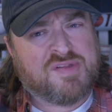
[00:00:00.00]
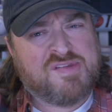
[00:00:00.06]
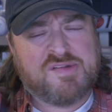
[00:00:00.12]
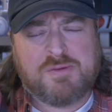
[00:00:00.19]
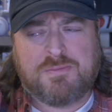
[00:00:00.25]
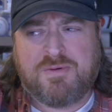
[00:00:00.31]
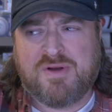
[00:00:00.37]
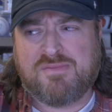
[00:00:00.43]

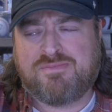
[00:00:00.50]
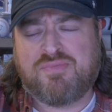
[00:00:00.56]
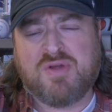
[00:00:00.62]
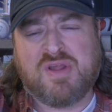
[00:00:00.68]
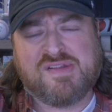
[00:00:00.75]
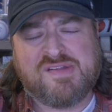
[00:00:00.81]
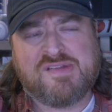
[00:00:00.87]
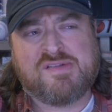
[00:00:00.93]
Sizzle
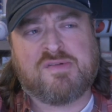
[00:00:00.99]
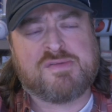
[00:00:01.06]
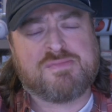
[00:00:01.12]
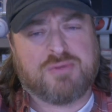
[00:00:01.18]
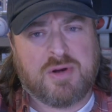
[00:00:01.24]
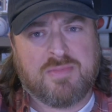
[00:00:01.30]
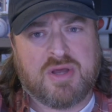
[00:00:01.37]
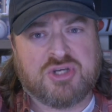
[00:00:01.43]
pre- sizzle's
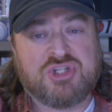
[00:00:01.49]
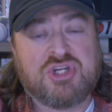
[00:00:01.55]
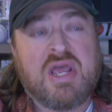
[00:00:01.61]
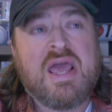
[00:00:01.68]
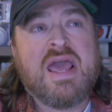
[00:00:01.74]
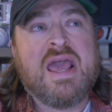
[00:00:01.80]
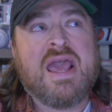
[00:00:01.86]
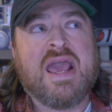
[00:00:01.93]
pretty much
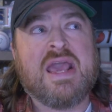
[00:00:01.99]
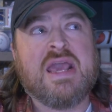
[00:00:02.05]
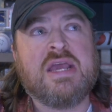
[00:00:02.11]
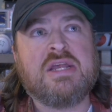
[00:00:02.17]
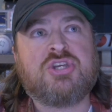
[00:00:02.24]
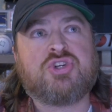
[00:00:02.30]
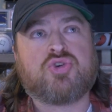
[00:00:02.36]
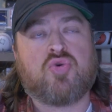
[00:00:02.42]

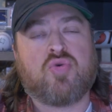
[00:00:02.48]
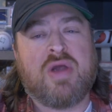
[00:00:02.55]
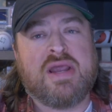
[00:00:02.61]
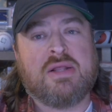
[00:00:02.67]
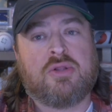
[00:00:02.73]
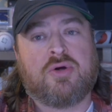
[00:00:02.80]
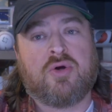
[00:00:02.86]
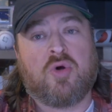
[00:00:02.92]
a
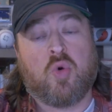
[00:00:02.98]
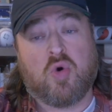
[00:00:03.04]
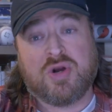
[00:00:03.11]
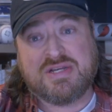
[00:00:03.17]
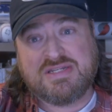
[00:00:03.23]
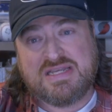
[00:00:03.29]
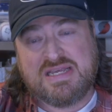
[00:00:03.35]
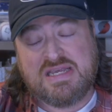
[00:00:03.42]
trailer
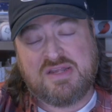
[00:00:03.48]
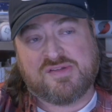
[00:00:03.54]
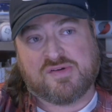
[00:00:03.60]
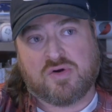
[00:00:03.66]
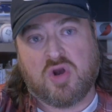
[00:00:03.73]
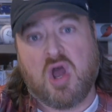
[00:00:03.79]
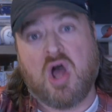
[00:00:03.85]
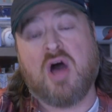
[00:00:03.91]
or a
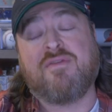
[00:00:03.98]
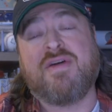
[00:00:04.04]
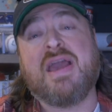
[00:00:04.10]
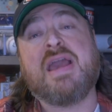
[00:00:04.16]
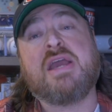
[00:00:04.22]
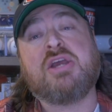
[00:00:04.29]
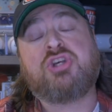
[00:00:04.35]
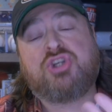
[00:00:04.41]
teaser of
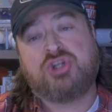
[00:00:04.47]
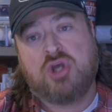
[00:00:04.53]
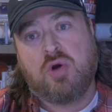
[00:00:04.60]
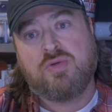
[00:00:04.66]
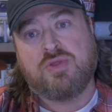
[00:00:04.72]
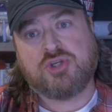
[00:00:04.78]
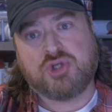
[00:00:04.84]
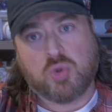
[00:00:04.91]
a
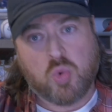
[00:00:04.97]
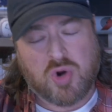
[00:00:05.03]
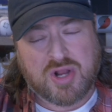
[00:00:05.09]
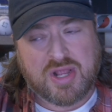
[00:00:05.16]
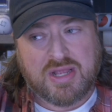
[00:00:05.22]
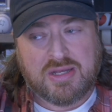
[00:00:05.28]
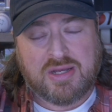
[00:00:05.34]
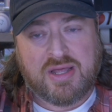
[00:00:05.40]
show that you're
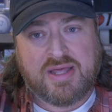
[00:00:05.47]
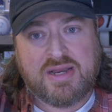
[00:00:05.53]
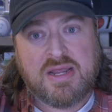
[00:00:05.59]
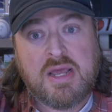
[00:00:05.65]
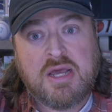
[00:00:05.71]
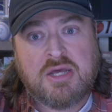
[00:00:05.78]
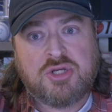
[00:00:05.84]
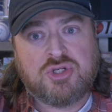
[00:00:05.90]
working on
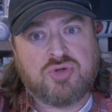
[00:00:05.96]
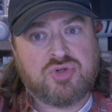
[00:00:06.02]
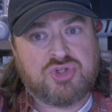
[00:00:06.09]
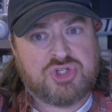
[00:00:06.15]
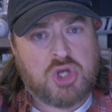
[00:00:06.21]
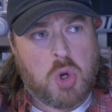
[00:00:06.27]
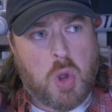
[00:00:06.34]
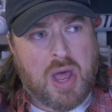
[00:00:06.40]
to
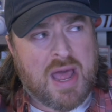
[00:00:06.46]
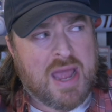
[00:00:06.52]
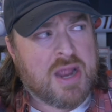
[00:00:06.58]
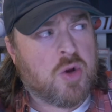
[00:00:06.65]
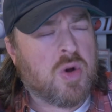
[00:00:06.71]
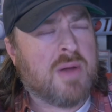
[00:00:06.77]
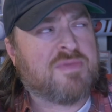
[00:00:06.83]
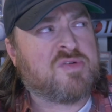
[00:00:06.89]
show
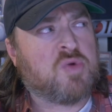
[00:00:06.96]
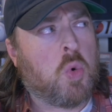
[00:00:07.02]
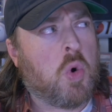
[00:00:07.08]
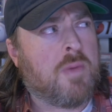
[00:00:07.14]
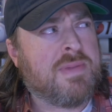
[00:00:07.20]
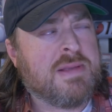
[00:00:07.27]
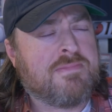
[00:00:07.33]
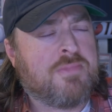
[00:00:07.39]
higher ups
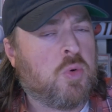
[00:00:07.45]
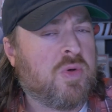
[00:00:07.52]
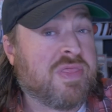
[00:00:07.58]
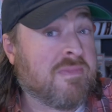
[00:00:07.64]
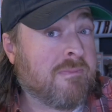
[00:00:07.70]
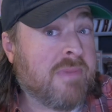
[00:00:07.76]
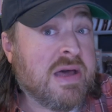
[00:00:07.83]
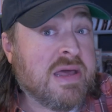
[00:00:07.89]
or people
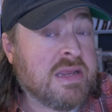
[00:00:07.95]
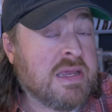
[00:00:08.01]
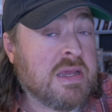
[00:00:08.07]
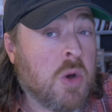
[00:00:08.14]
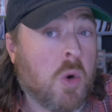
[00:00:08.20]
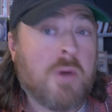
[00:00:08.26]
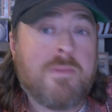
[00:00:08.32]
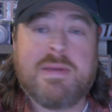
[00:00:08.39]
with
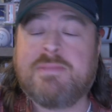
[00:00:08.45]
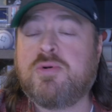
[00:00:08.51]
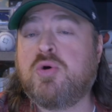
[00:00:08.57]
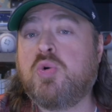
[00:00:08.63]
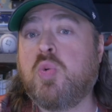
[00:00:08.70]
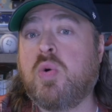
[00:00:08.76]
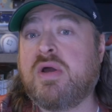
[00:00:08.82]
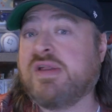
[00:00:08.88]
money or people
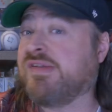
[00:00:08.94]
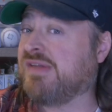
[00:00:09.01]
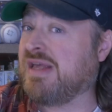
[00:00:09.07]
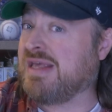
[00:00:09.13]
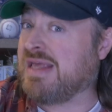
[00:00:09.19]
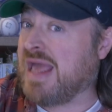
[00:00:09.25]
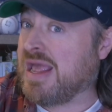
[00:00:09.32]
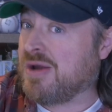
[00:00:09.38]
who want to say
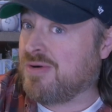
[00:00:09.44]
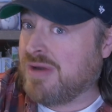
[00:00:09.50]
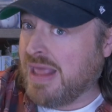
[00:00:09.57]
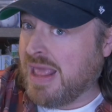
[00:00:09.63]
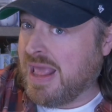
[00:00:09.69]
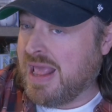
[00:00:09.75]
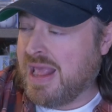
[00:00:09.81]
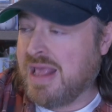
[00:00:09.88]
yay or
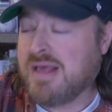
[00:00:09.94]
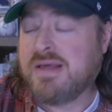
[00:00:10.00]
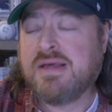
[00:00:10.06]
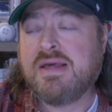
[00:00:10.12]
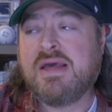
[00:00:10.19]
nay